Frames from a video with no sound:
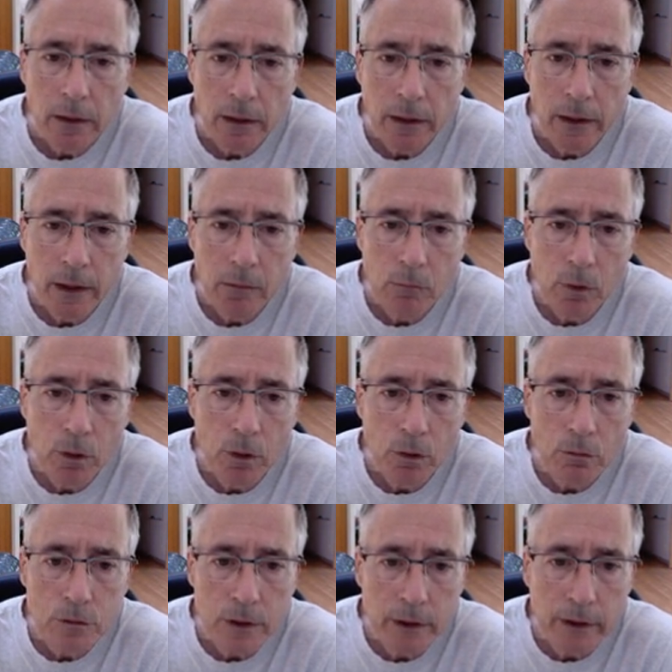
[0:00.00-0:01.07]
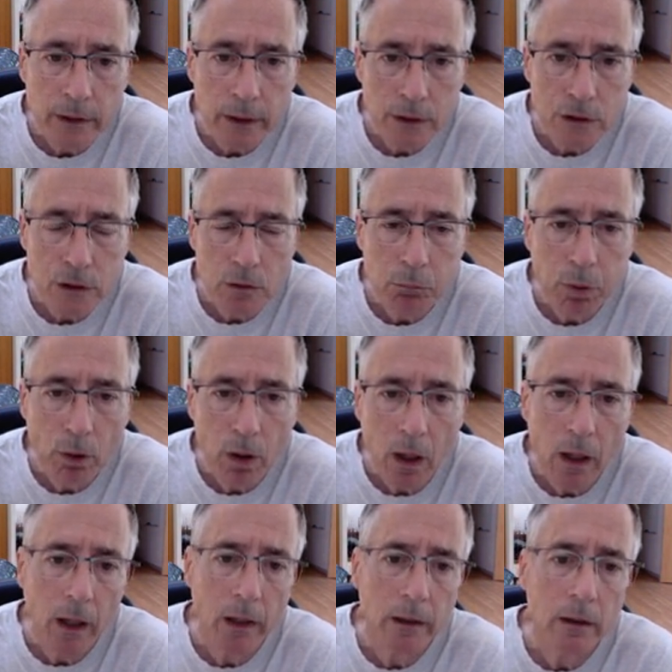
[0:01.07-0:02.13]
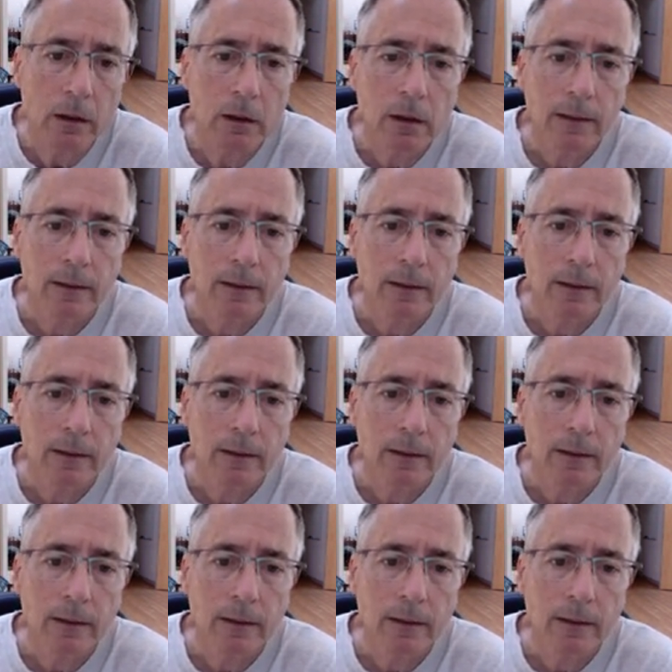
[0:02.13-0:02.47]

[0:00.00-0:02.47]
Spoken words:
the king moves, and he takes the pawn.